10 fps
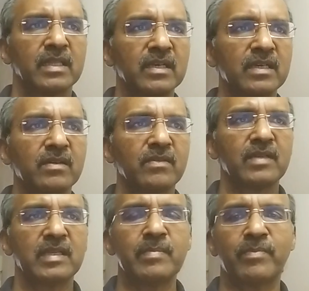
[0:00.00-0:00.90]
The
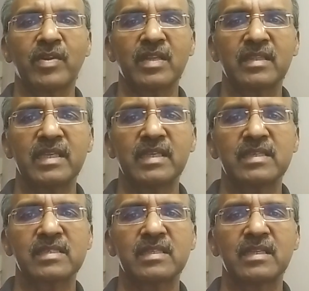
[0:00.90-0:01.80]
important thing
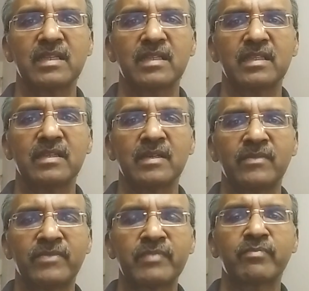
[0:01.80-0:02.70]
is, the
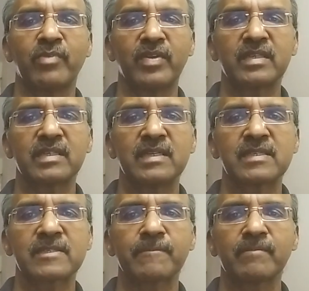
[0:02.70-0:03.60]
fifth point
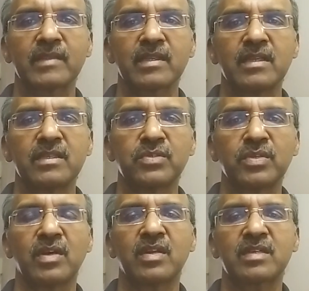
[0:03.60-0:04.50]
is, do
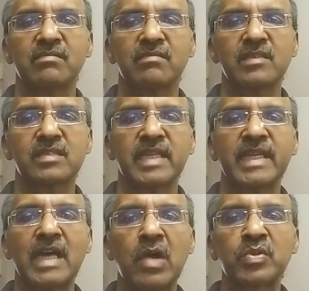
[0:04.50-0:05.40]
not
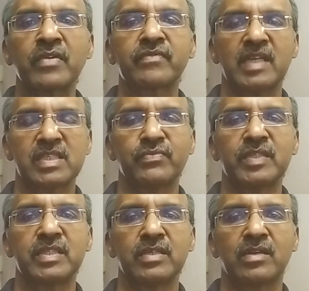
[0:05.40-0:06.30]
stay out of touch
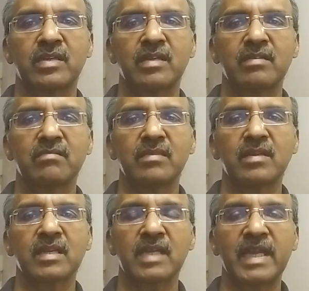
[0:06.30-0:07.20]
with your
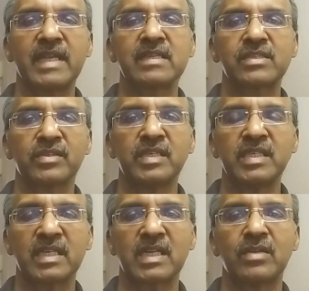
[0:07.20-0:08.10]
clients, your
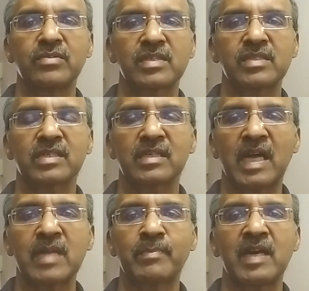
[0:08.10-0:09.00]
key accounts,
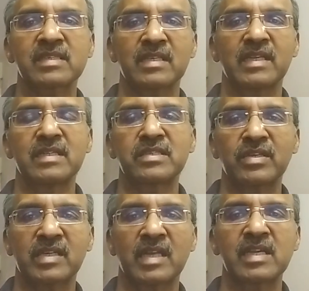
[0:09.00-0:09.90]
your past clients,
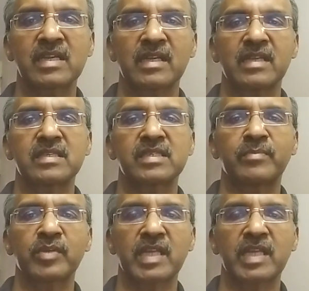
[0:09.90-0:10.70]
your current clients, your